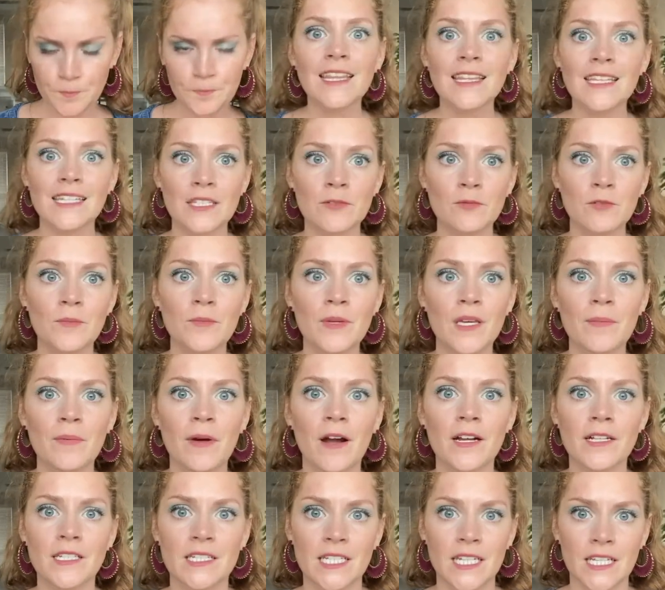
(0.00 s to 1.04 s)
This will be
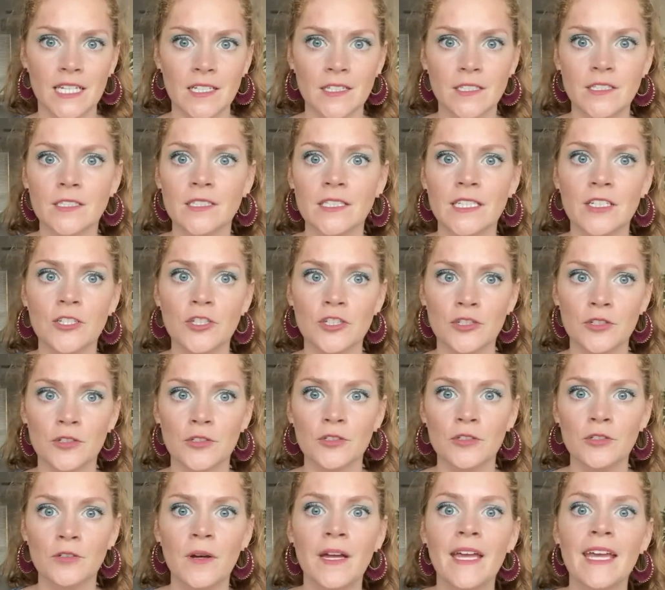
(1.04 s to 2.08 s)
particularly
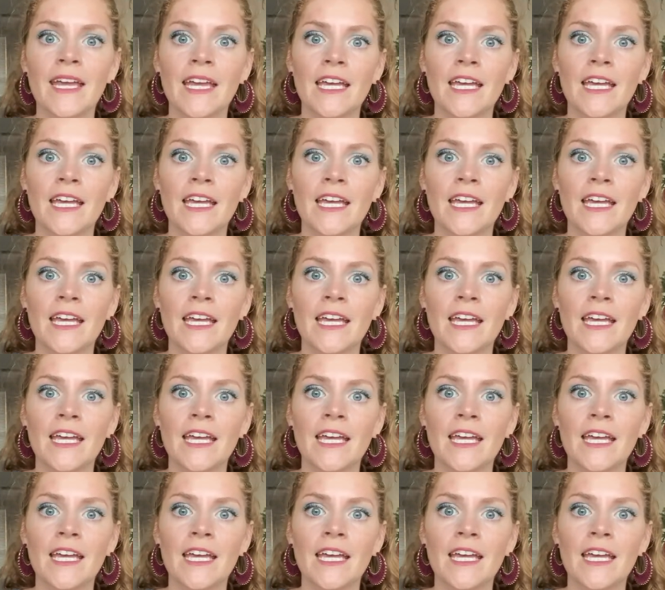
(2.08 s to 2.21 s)
true